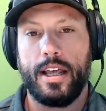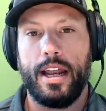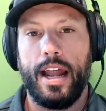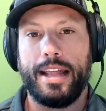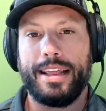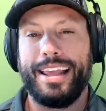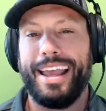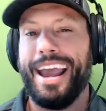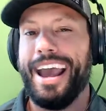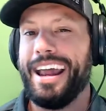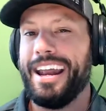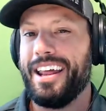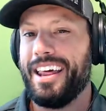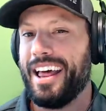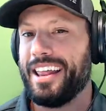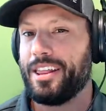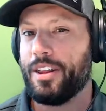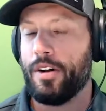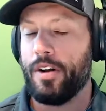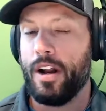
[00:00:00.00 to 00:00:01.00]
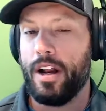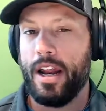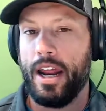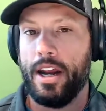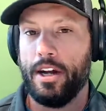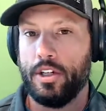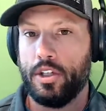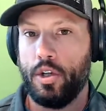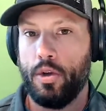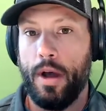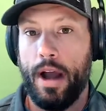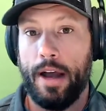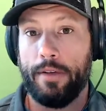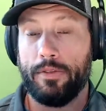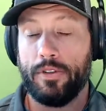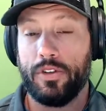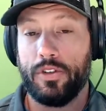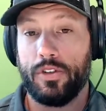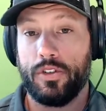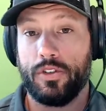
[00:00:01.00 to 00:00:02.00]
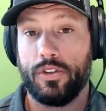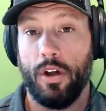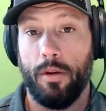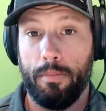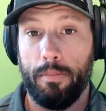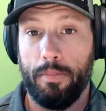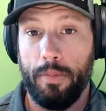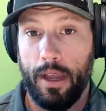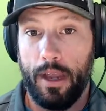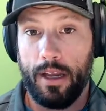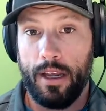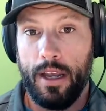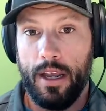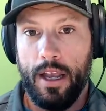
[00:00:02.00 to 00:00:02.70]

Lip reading: at the end of that 30 days, you have something.